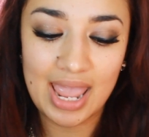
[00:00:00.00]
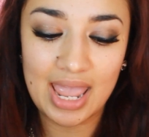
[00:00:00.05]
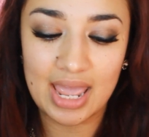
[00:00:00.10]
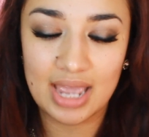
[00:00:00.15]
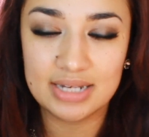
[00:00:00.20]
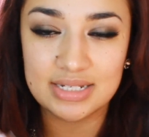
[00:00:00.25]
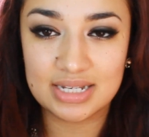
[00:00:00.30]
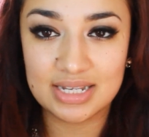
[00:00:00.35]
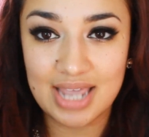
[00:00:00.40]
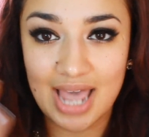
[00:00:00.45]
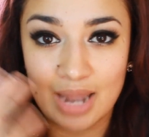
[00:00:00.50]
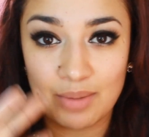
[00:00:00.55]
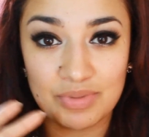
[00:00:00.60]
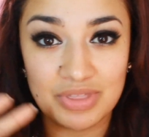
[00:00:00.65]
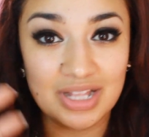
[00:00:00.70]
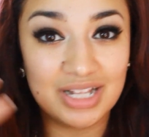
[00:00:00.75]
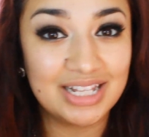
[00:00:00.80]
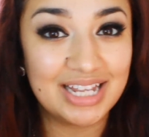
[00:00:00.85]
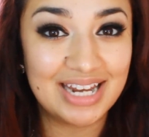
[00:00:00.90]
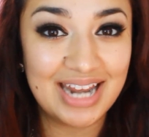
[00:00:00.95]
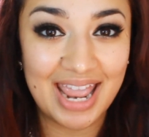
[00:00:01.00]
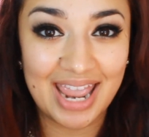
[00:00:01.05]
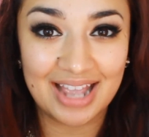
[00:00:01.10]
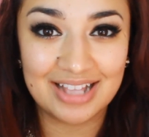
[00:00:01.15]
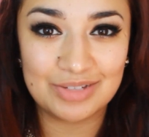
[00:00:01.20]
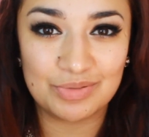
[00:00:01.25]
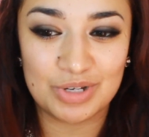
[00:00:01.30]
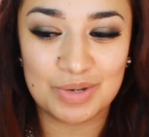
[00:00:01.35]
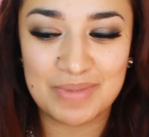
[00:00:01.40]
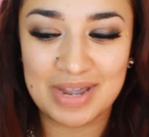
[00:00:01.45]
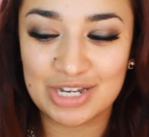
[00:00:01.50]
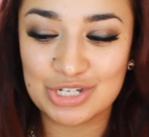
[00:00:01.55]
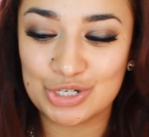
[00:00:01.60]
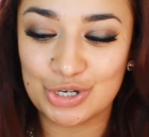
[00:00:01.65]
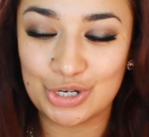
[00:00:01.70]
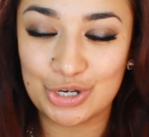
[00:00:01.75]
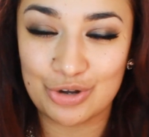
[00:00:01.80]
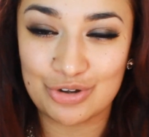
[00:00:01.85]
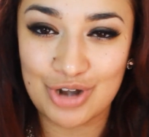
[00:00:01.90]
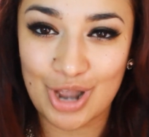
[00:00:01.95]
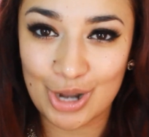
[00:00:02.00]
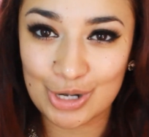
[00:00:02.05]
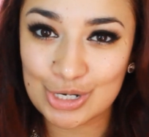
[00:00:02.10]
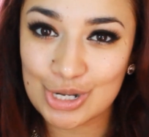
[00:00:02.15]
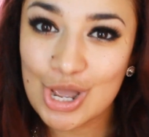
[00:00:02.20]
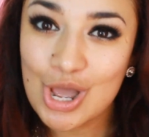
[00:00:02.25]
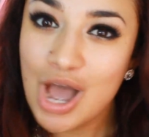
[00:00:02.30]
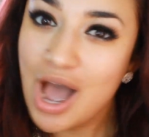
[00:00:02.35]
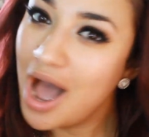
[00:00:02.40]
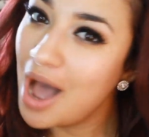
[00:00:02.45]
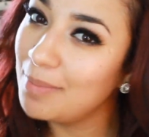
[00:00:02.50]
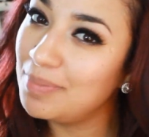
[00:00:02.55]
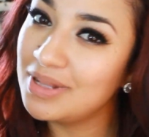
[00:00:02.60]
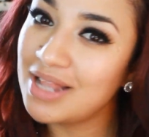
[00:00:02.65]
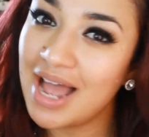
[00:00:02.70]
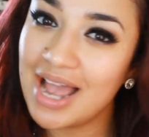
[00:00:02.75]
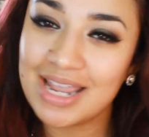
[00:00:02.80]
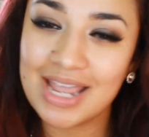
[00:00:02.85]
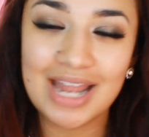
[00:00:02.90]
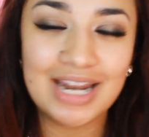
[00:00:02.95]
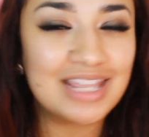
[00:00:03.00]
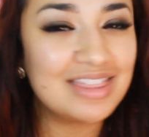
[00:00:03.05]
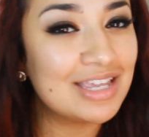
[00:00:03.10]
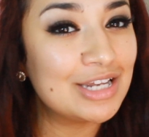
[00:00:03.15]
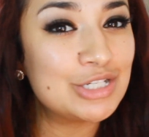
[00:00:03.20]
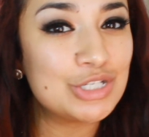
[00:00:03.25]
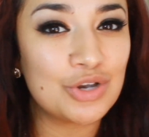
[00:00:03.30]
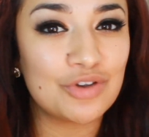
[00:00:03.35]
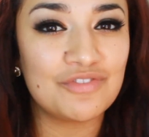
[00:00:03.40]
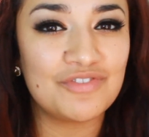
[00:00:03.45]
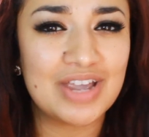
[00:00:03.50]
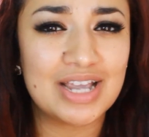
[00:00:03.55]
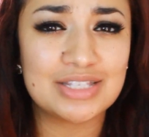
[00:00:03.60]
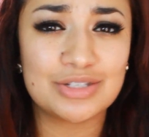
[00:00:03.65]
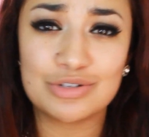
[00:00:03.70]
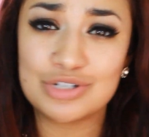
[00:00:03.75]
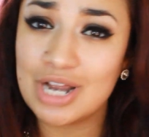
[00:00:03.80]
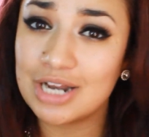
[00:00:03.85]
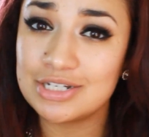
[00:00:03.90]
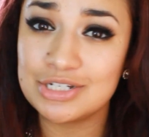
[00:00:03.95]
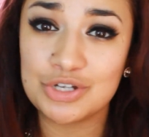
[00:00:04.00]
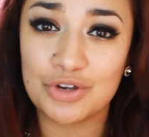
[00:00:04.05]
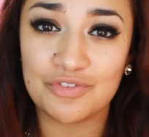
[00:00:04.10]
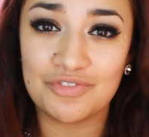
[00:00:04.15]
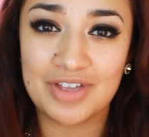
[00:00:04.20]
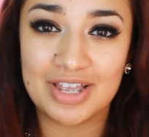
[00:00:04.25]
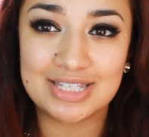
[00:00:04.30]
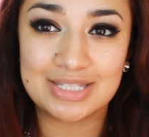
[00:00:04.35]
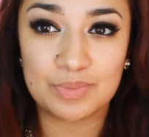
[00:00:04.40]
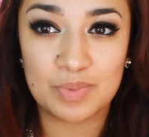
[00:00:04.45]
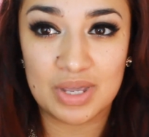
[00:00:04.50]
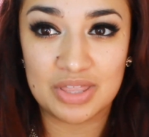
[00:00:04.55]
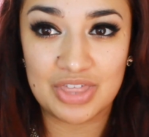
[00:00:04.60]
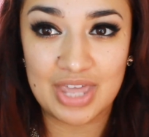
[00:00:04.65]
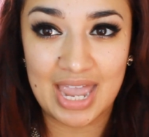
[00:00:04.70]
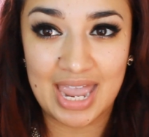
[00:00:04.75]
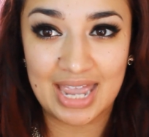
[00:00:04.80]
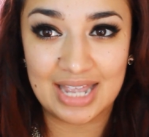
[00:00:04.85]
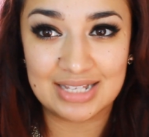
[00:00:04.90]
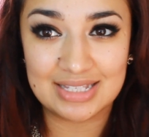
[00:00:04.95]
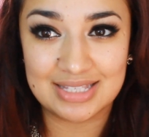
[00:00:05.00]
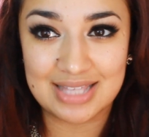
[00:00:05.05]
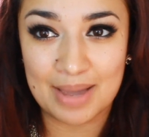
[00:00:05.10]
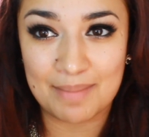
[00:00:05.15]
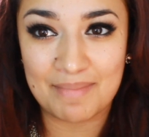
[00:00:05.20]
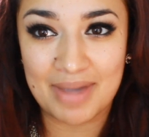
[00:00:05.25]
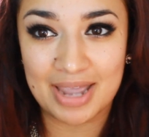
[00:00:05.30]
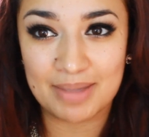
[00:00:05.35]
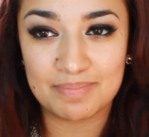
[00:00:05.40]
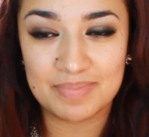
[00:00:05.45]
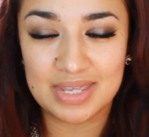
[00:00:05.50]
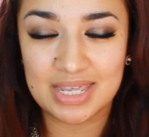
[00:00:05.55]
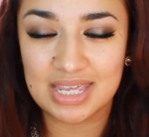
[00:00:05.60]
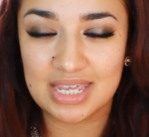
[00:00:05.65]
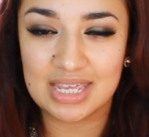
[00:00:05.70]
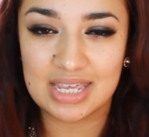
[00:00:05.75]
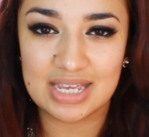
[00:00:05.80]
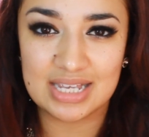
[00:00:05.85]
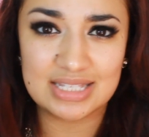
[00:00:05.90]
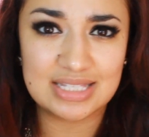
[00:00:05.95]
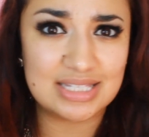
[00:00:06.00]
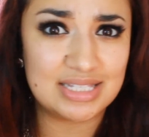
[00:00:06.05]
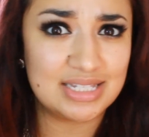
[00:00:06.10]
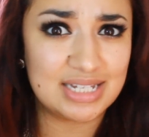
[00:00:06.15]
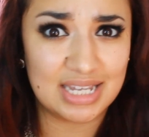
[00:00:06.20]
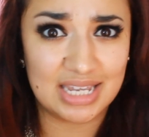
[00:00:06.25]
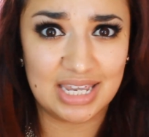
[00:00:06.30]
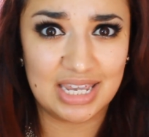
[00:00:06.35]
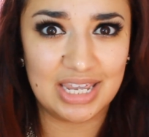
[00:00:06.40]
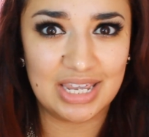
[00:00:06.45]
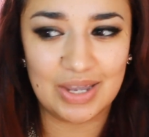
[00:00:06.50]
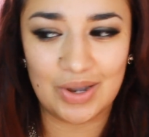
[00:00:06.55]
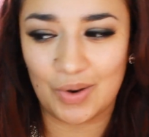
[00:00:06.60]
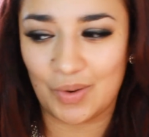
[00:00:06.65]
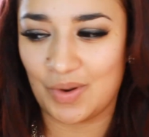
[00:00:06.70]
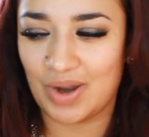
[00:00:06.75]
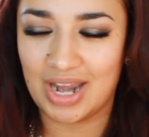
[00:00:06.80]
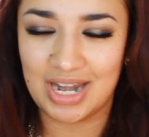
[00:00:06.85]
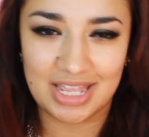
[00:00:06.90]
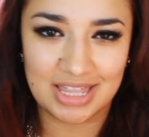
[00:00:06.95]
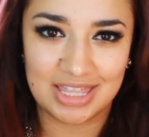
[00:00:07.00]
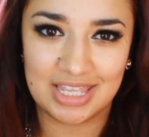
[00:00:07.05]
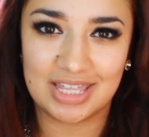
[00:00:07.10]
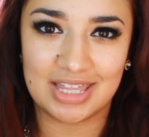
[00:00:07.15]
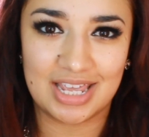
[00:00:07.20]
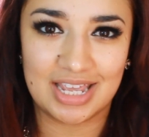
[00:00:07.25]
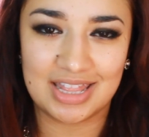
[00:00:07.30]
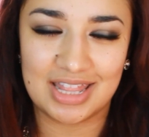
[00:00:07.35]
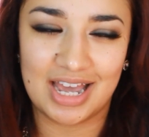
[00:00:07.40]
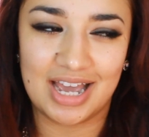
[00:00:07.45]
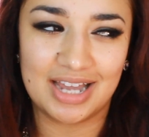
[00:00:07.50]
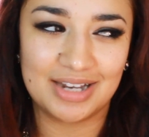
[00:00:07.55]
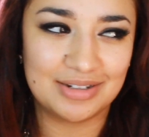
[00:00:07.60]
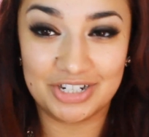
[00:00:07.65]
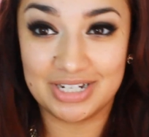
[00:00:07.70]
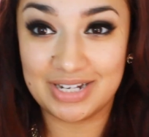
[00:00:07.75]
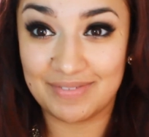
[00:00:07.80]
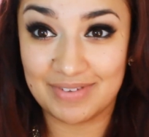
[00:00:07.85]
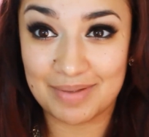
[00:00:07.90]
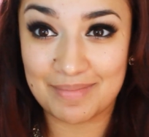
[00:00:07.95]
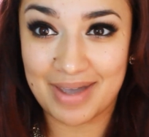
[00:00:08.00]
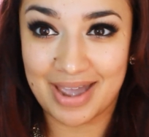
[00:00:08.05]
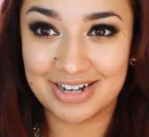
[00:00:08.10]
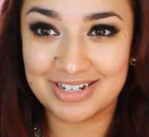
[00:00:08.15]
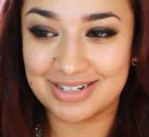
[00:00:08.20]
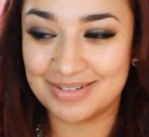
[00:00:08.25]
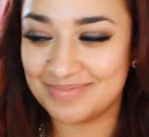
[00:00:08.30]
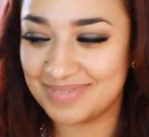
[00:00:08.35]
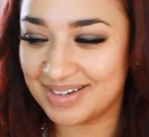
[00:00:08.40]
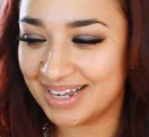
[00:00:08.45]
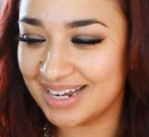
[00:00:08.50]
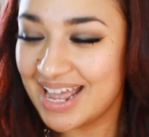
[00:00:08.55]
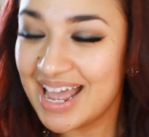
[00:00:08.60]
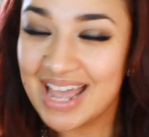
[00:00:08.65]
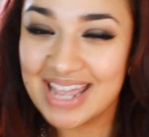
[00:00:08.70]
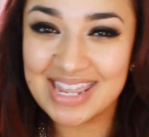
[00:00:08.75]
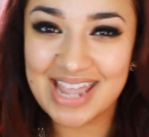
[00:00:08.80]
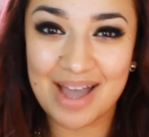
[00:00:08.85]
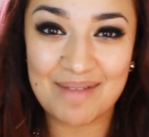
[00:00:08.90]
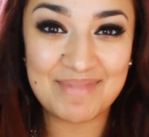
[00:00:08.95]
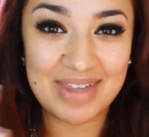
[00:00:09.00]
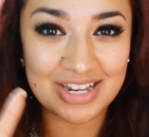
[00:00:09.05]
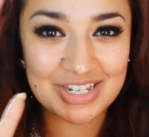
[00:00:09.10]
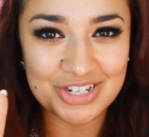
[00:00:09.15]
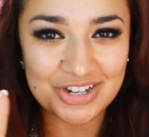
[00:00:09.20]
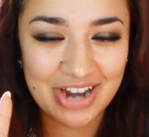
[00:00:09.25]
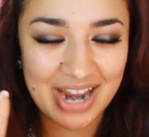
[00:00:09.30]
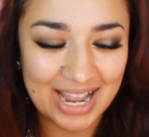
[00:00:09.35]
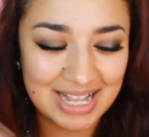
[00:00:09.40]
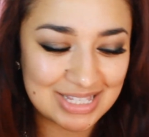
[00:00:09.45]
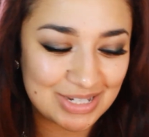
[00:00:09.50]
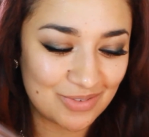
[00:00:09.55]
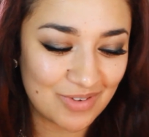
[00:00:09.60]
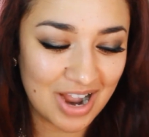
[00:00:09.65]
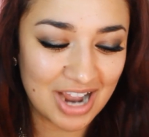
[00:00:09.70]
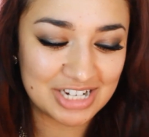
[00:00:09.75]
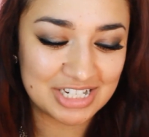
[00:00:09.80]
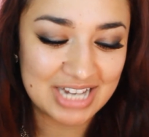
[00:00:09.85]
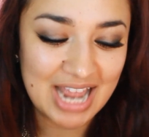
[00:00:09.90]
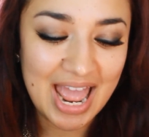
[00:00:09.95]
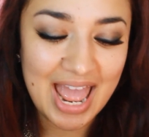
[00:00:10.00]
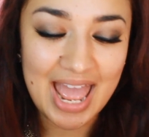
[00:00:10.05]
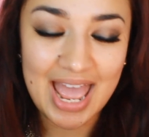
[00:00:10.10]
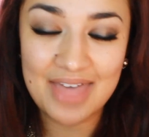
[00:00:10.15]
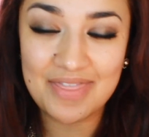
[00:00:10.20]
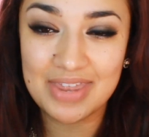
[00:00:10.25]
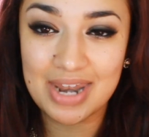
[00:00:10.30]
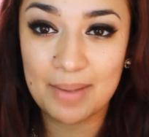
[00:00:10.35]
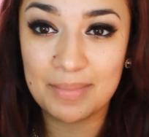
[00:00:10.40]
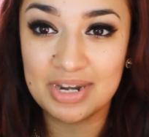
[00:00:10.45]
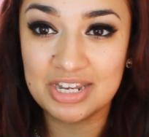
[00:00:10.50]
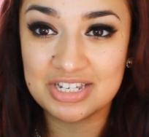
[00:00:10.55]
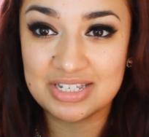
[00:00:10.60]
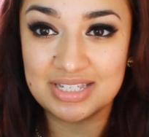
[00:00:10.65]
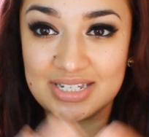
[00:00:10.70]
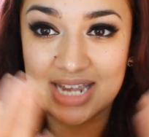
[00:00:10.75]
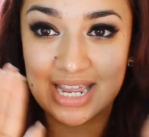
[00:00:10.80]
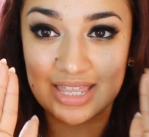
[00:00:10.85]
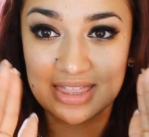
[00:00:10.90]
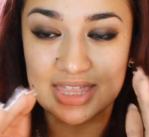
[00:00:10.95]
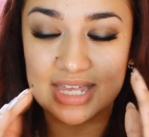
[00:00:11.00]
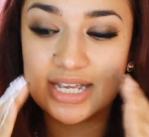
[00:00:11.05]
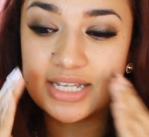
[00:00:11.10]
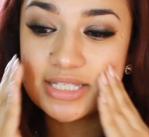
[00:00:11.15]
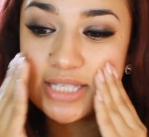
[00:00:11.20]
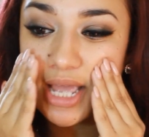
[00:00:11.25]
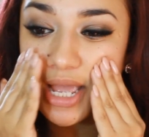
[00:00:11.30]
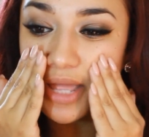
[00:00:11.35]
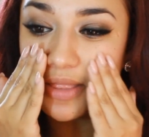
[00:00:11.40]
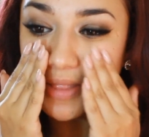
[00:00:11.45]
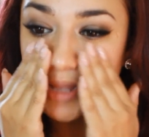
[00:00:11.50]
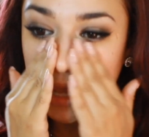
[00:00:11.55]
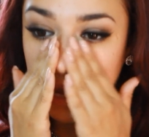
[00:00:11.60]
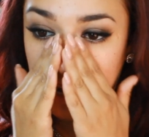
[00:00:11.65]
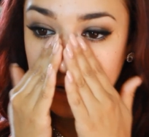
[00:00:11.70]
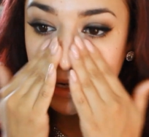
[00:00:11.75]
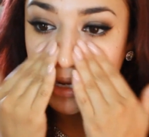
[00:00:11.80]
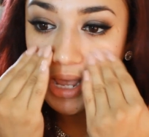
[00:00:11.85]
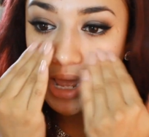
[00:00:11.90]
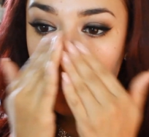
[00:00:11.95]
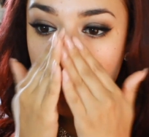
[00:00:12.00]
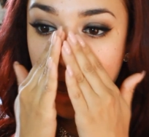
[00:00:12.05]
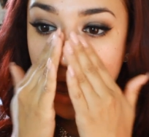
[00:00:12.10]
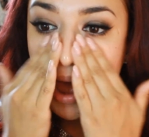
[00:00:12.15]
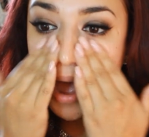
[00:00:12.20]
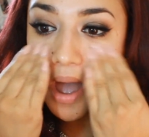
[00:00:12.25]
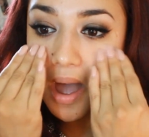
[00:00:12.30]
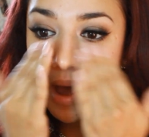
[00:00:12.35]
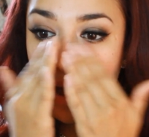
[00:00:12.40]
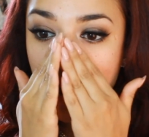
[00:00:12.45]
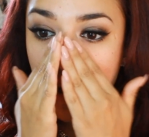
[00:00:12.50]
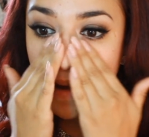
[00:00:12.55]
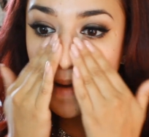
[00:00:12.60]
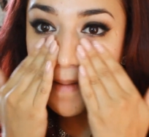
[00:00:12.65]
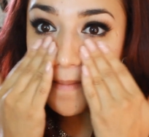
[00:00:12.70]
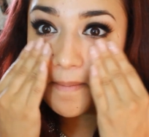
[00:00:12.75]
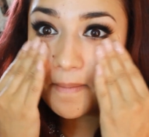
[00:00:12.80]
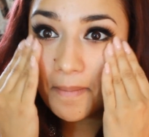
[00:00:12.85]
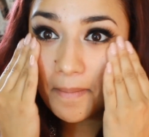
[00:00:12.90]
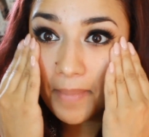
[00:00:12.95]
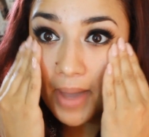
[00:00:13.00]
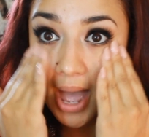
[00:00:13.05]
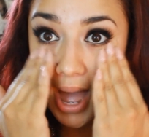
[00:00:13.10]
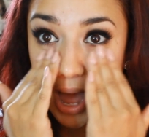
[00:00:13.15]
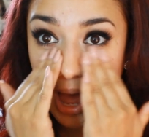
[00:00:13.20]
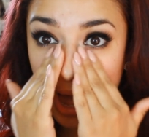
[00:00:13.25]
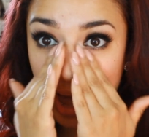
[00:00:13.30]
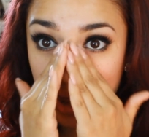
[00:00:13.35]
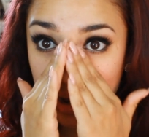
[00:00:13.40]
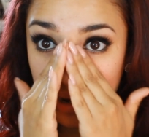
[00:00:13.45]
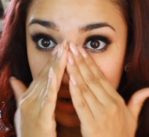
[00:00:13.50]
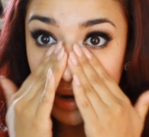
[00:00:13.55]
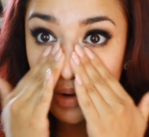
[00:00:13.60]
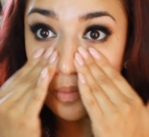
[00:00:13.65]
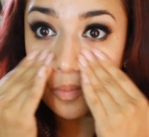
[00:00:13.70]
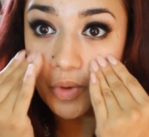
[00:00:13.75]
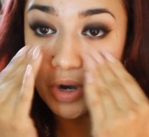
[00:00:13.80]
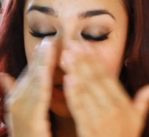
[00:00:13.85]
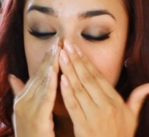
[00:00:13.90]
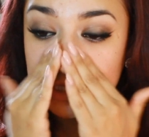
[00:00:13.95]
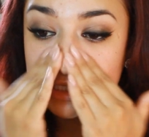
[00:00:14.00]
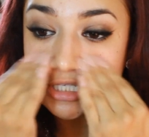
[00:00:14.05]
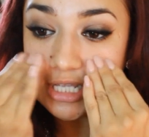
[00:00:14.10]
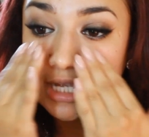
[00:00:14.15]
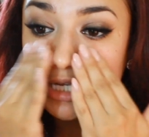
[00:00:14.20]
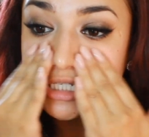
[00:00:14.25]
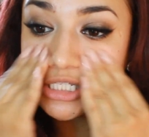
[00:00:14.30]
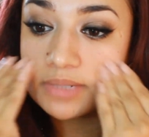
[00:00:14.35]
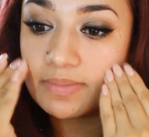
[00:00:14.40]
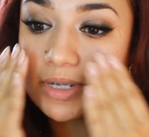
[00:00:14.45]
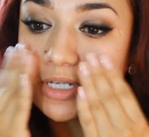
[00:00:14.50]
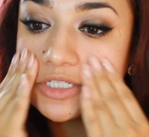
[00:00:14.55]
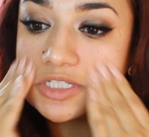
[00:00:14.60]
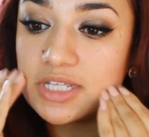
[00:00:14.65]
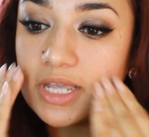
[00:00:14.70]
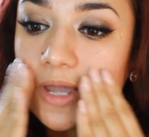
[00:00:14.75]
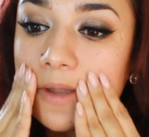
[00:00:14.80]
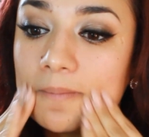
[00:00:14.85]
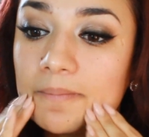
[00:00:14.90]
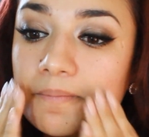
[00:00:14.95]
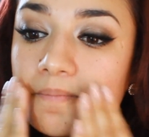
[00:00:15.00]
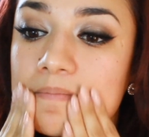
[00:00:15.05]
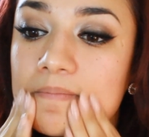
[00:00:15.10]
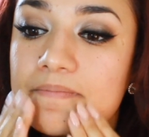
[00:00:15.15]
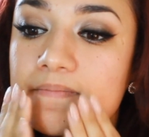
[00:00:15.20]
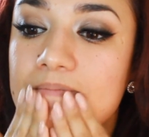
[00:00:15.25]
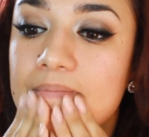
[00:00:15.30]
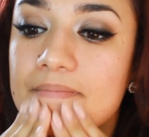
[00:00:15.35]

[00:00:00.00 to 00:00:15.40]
And again, with clean hands, you want to make sure you're not applying anything to your face or touching your face with hands that might be sticky or anything like that. Couldn't even imagine, but yeah, make sure your hands are washed. And then I'm gonna just take this and then pat and work this into my skin.